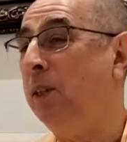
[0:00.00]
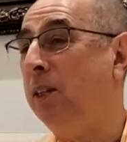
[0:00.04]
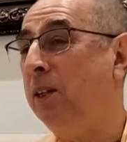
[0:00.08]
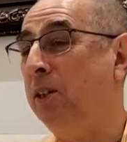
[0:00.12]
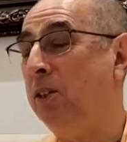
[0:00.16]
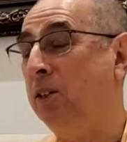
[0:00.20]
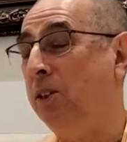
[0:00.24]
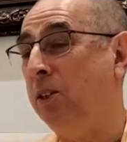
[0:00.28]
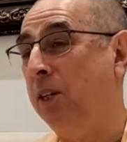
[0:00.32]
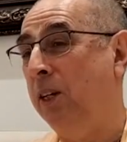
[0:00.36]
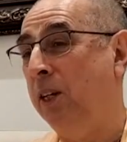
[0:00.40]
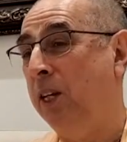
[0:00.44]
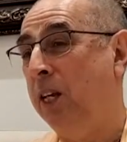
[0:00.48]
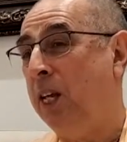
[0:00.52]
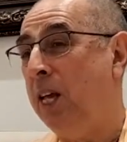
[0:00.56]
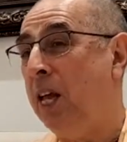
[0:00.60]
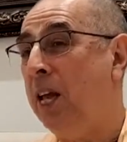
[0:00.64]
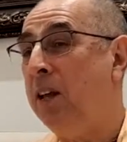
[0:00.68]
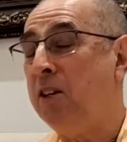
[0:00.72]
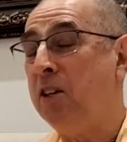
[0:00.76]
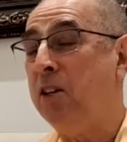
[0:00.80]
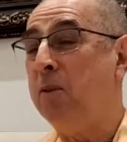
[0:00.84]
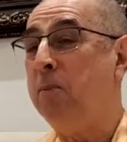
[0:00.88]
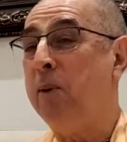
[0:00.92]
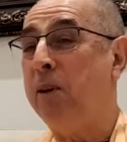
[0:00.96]
his
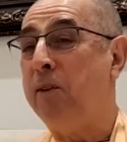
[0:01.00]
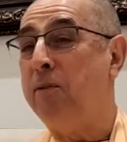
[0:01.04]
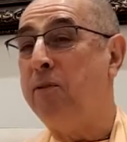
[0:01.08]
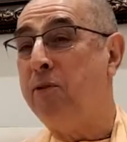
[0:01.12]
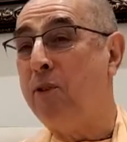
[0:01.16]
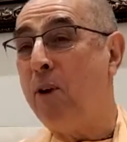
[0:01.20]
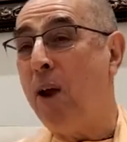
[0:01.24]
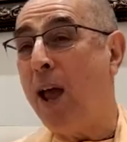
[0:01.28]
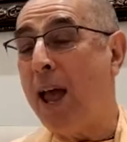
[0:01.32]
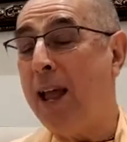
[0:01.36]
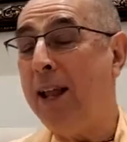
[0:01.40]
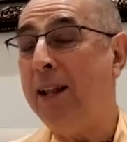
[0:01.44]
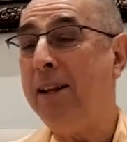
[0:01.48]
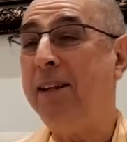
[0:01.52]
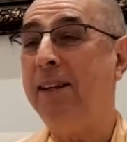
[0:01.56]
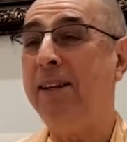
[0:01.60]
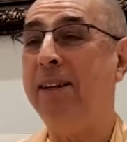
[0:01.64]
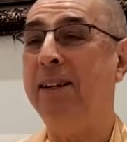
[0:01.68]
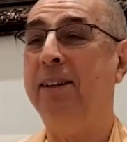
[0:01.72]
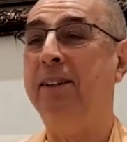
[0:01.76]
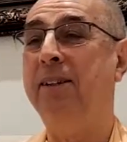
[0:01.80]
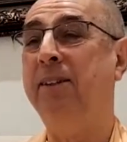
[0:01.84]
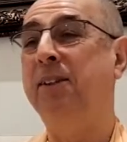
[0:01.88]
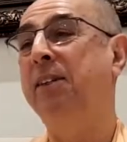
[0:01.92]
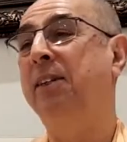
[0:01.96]
intimate friend,
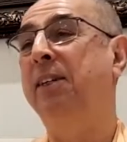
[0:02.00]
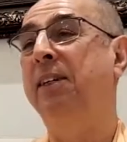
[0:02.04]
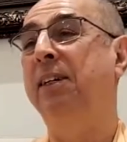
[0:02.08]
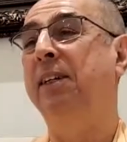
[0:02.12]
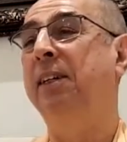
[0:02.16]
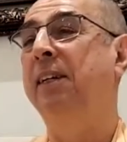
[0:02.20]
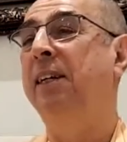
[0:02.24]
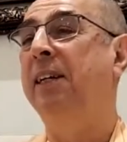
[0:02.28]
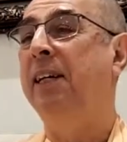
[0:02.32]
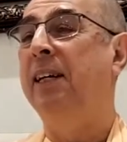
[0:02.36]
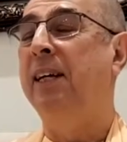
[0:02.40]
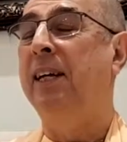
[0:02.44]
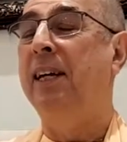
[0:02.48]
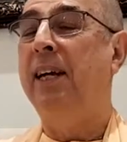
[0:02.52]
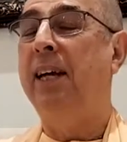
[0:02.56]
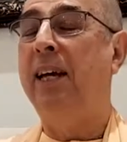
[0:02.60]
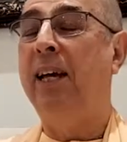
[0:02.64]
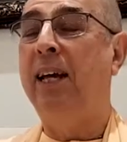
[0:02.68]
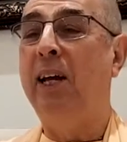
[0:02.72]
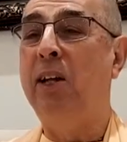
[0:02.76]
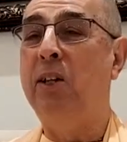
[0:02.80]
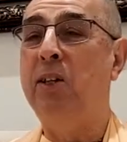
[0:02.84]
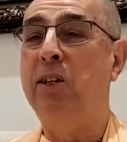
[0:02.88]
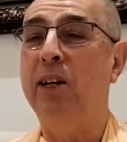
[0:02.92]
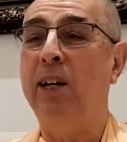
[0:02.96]

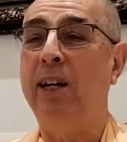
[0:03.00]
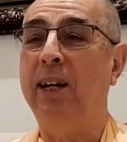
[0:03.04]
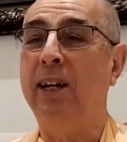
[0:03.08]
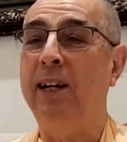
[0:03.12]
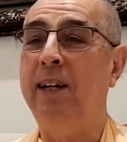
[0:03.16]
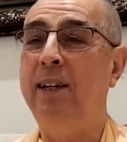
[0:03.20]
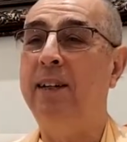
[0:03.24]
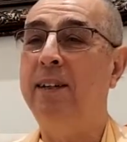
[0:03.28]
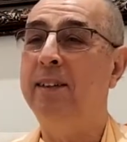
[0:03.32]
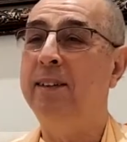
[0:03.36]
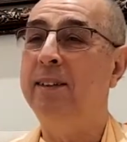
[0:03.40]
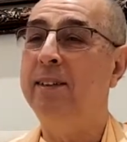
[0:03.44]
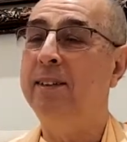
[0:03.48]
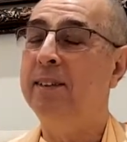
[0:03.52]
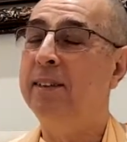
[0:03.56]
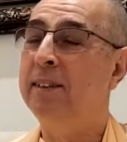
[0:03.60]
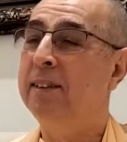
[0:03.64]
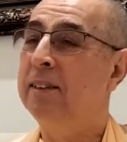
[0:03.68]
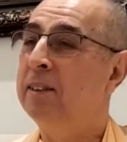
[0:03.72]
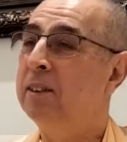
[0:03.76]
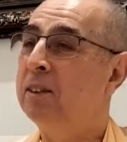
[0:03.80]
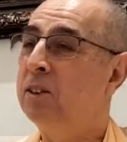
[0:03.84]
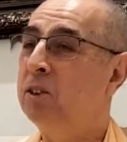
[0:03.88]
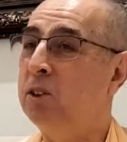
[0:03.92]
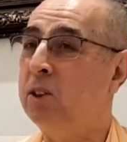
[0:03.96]
and
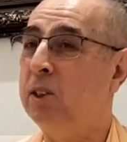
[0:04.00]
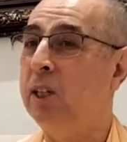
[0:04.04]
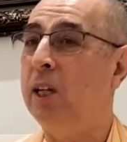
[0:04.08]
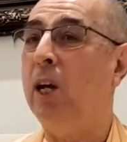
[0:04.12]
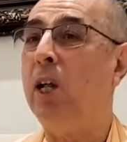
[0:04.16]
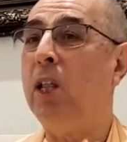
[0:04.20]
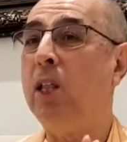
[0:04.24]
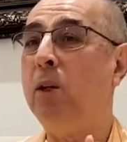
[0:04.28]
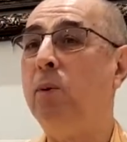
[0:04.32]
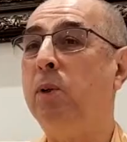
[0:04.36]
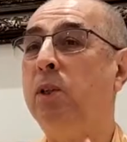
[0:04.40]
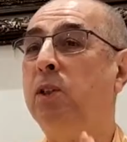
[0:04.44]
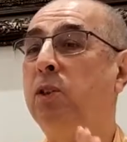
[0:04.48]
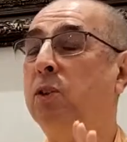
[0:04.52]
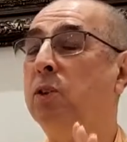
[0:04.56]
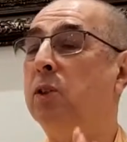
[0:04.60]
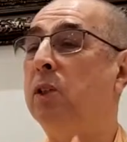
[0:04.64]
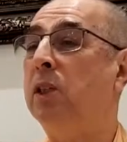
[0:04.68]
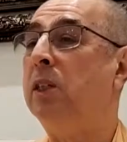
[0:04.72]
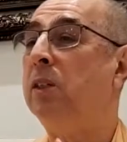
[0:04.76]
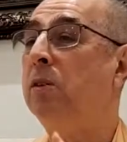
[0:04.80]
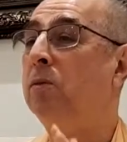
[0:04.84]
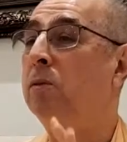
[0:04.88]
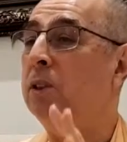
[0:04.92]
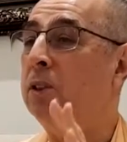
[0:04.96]
still there were
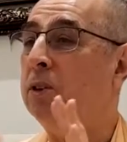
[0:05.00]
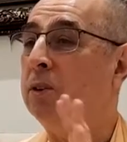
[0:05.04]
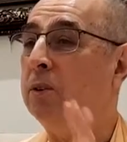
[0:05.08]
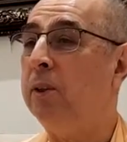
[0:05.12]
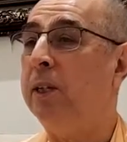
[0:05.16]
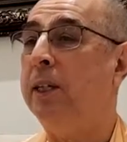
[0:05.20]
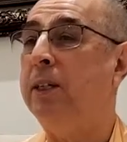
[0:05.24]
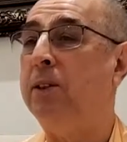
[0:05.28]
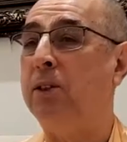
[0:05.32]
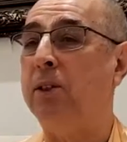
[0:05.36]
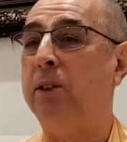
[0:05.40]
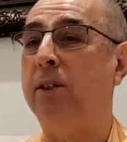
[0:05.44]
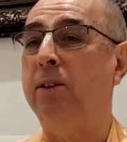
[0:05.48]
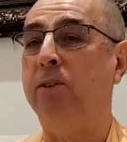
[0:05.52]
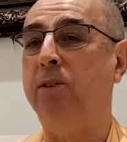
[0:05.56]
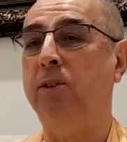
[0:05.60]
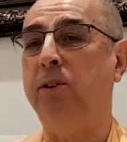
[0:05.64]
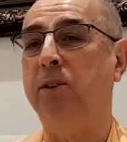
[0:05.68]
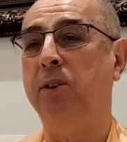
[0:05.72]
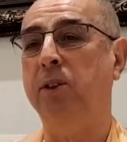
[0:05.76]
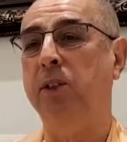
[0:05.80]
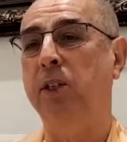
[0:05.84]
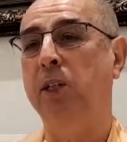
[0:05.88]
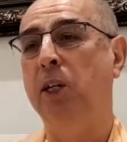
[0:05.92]
certain restrictions.